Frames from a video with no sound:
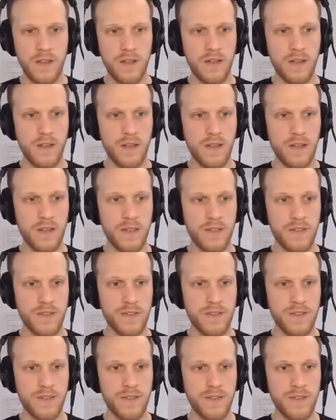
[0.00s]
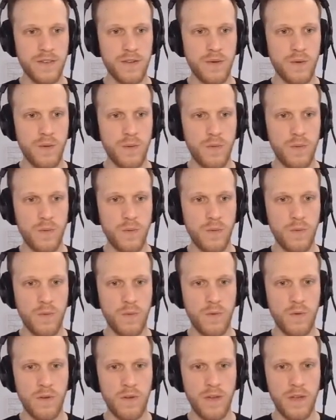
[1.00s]
Yes, so
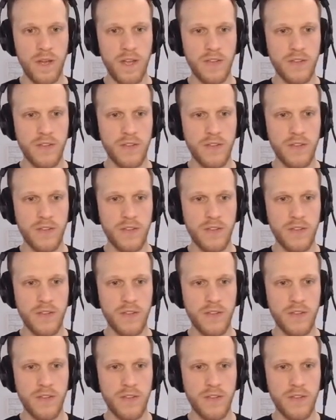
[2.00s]
as